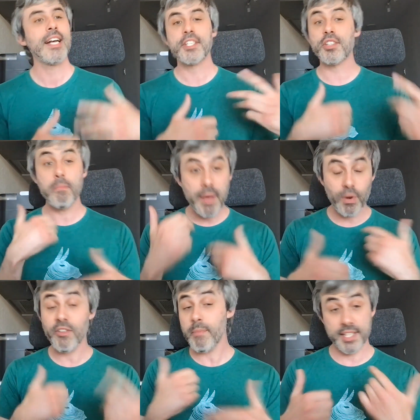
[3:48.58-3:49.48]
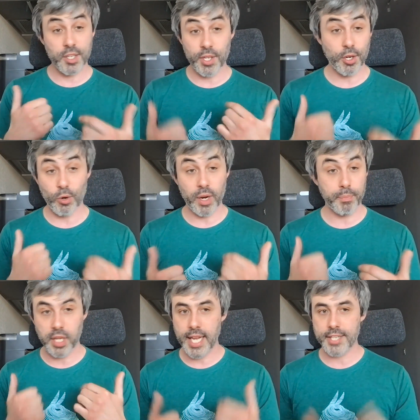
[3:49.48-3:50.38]
So whenever Mexico and Uruguay
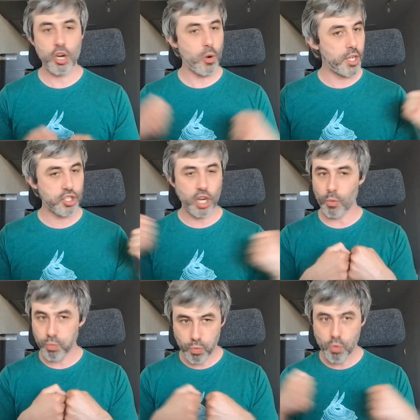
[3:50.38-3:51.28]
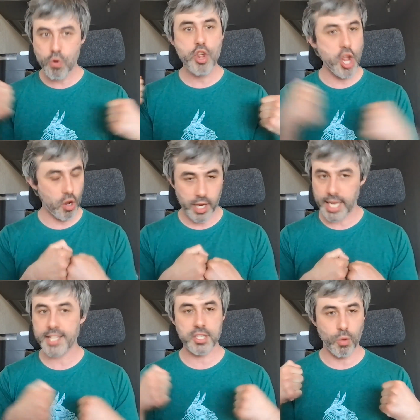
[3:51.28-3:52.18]
plays, there is
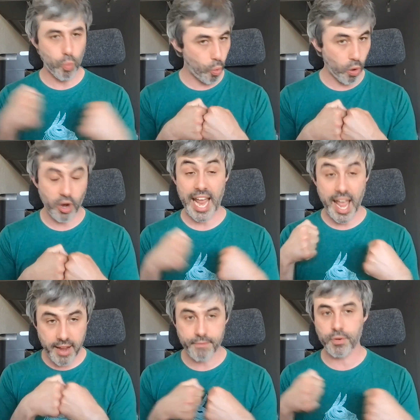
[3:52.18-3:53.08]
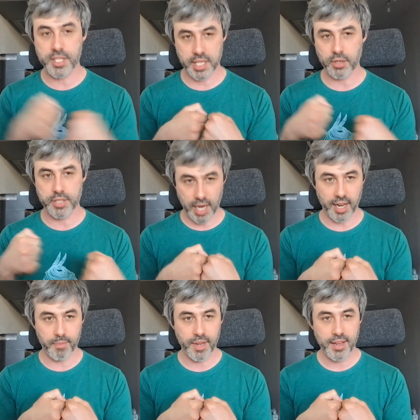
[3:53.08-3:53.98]
it's a war every single
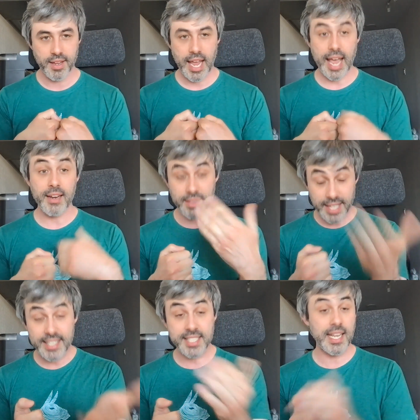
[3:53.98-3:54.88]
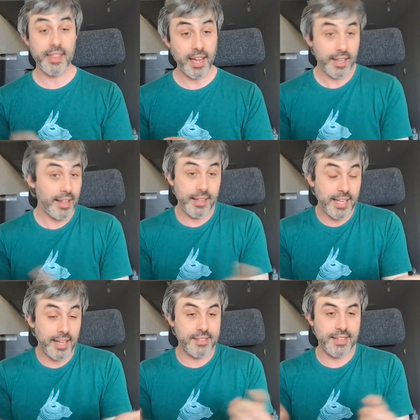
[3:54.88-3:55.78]
time. And he said that.
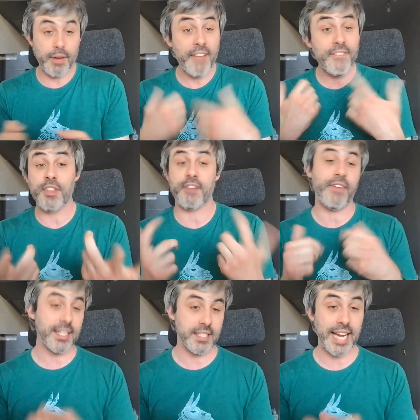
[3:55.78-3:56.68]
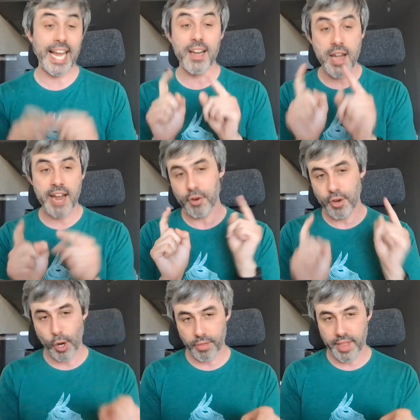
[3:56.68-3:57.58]
I found that fascinating. I had never
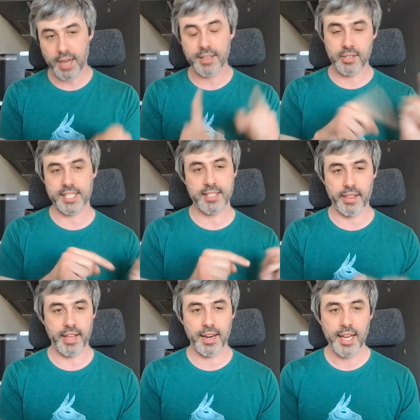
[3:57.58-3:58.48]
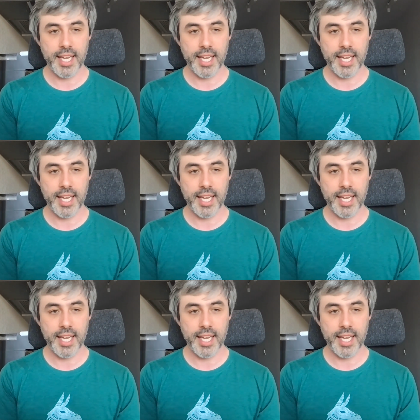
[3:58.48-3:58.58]
known that until he said that.